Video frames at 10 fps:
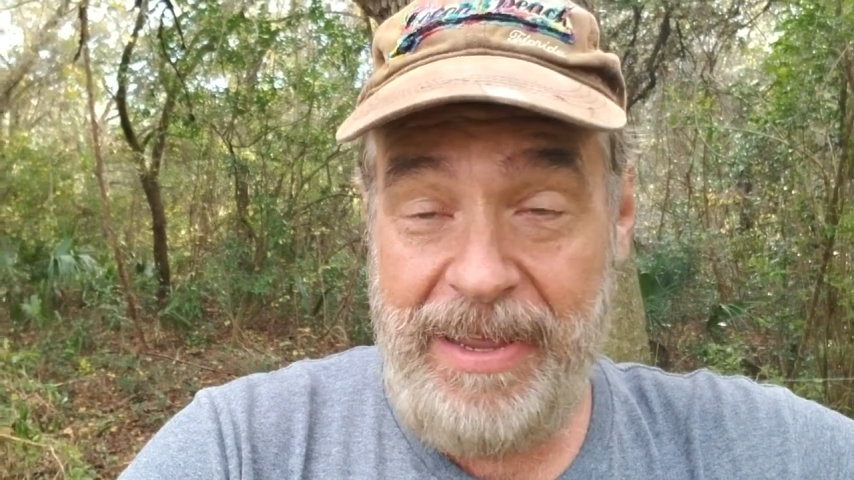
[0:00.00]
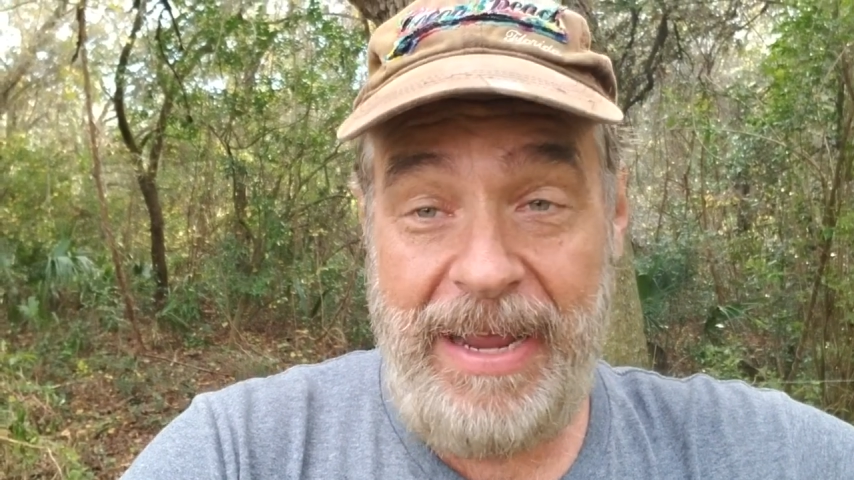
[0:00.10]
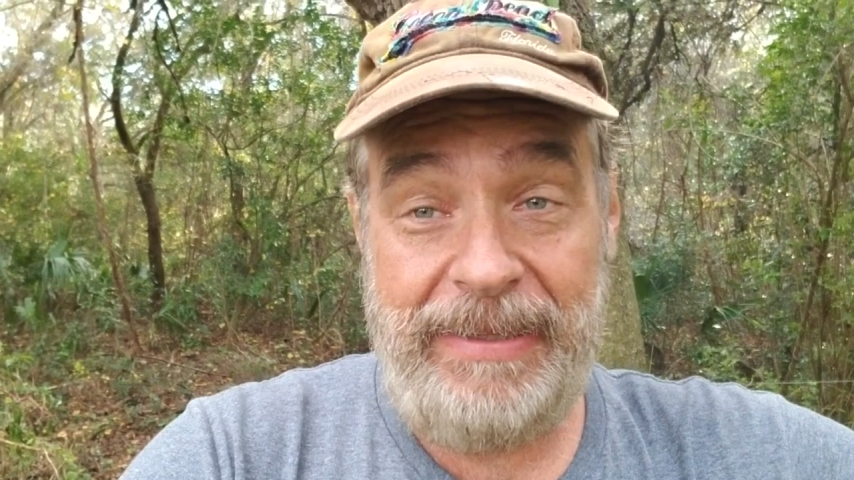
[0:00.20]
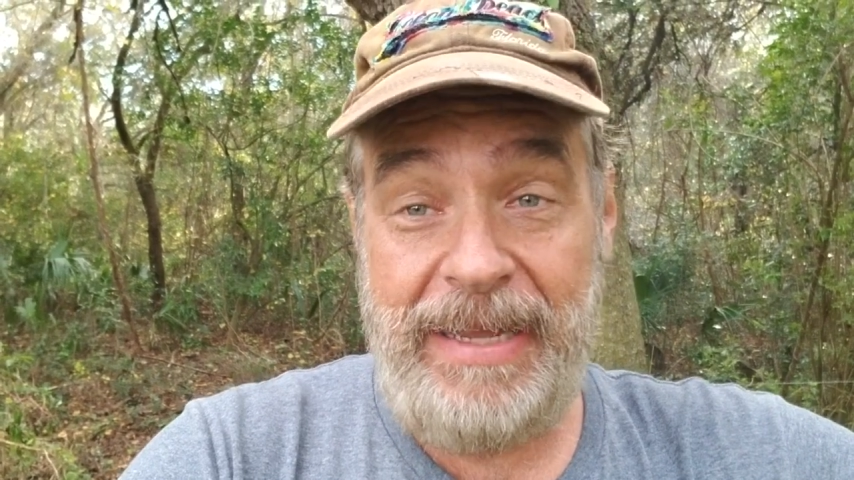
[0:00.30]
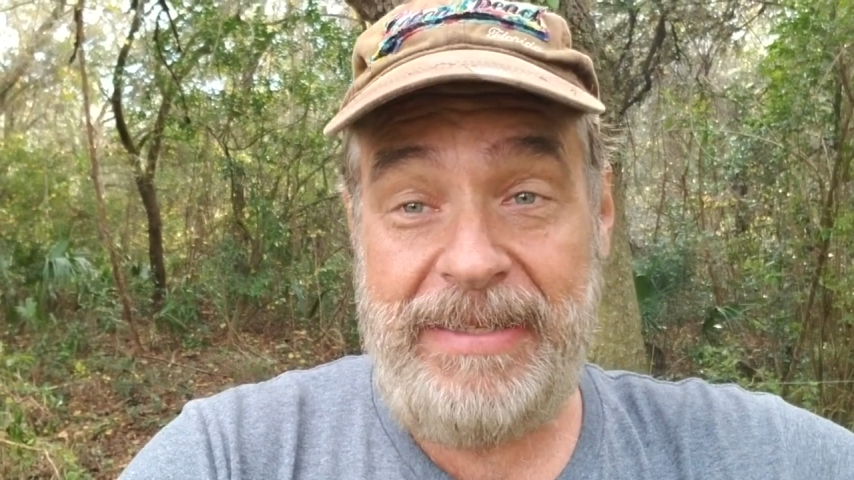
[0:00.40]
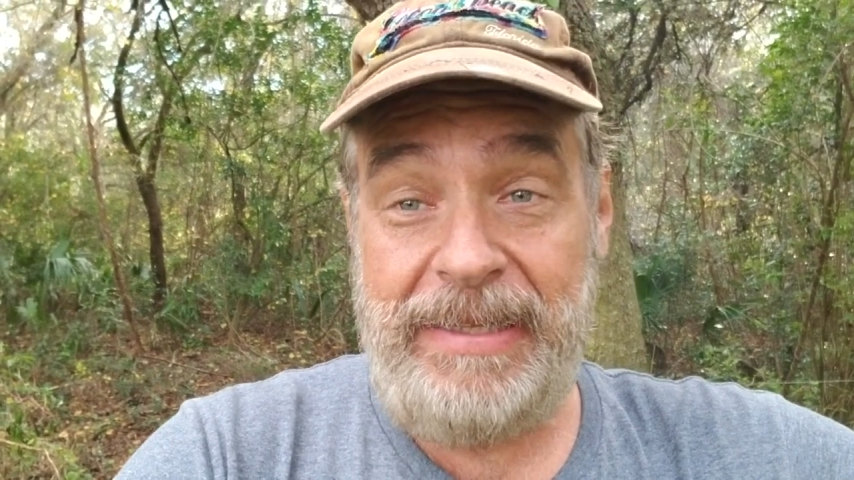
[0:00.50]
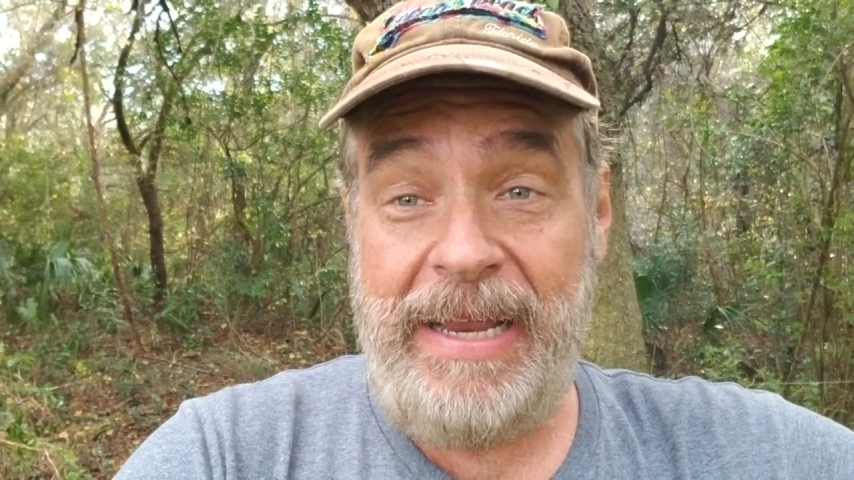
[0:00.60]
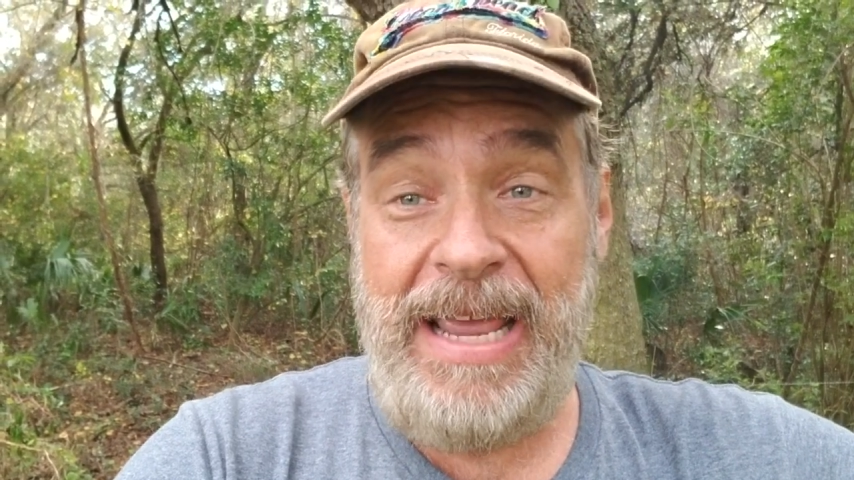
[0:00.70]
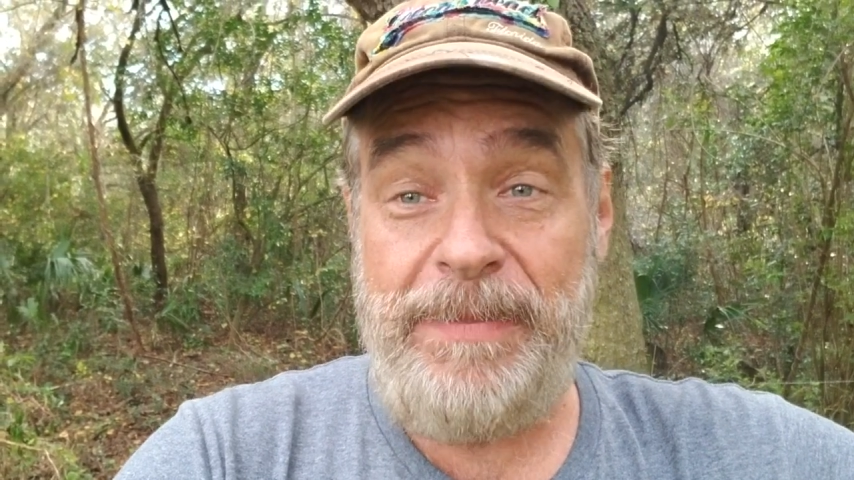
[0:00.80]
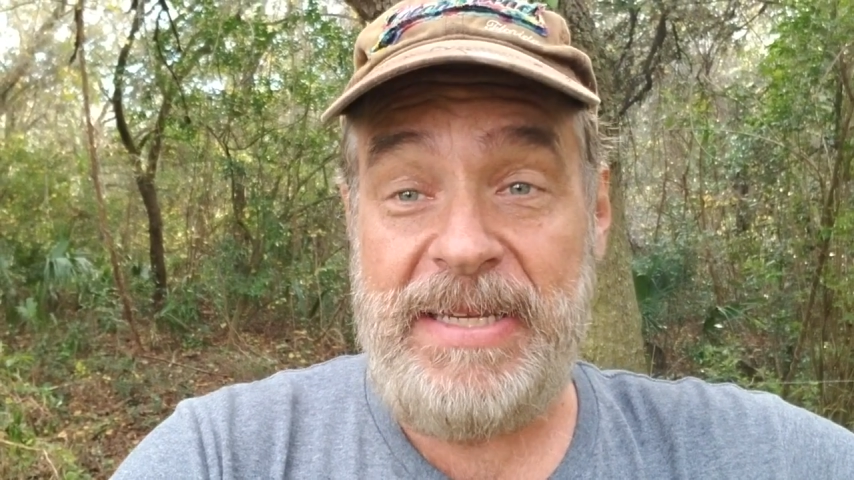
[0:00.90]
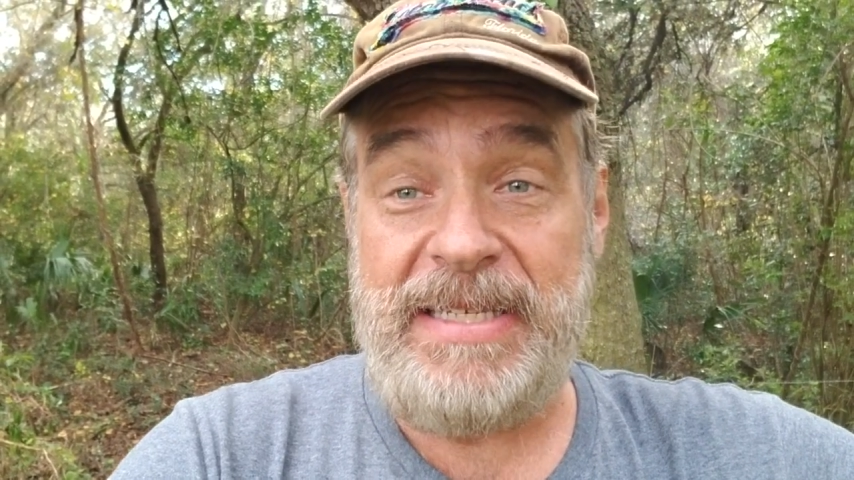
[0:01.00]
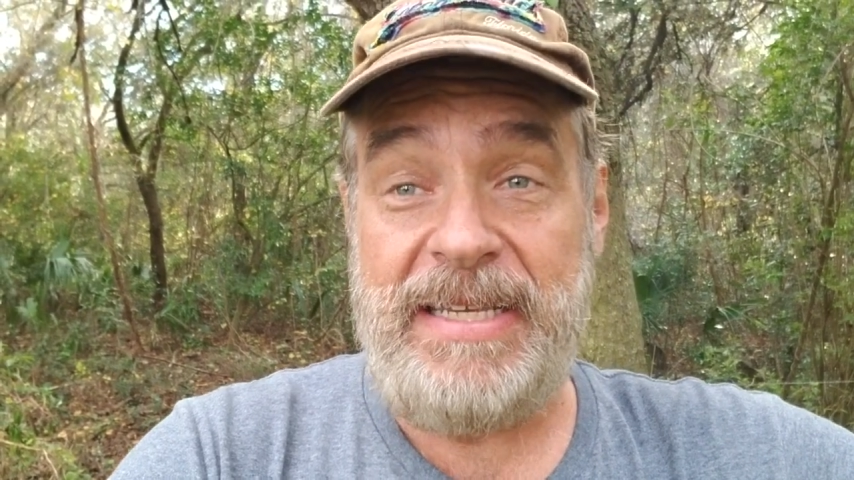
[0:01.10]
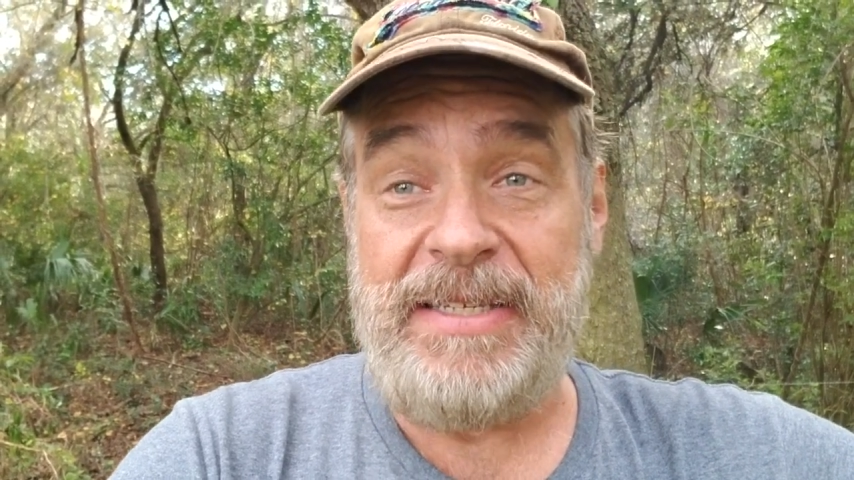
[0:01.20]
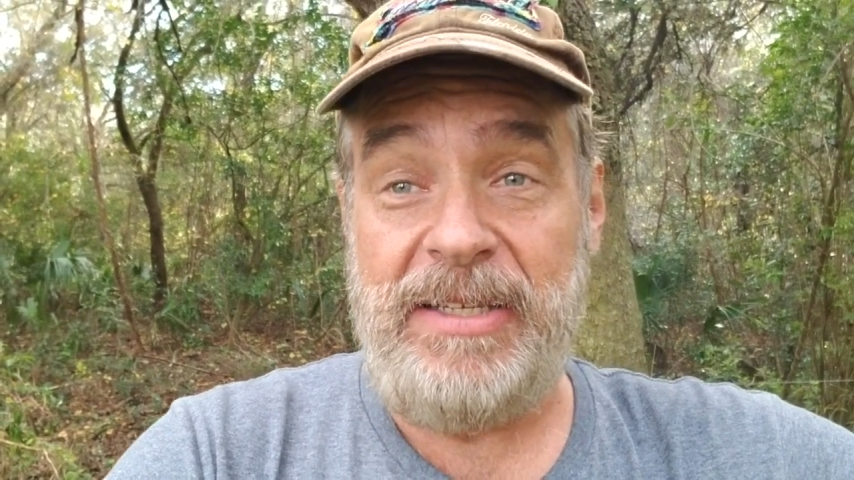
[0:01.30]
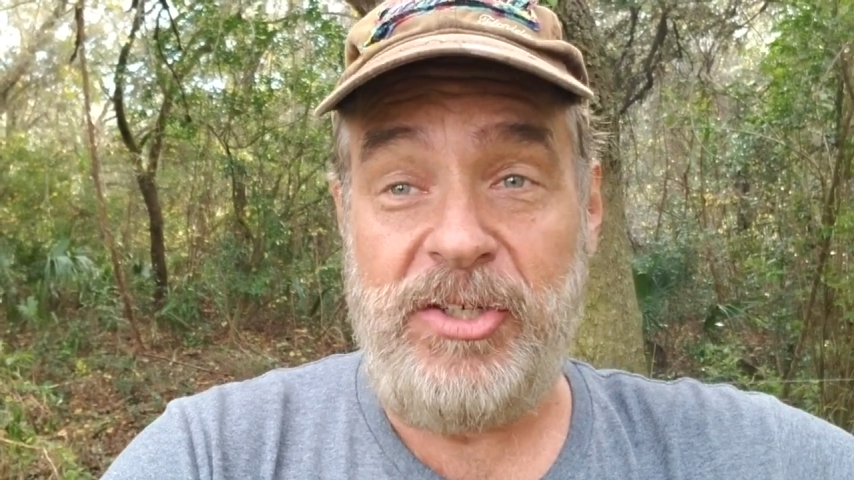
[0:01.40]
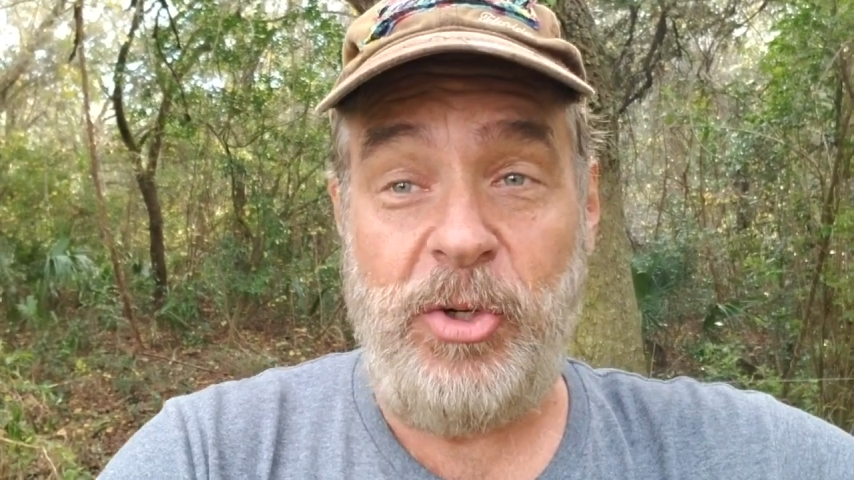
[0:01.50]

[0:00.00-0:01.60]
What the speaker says: hey, let ABC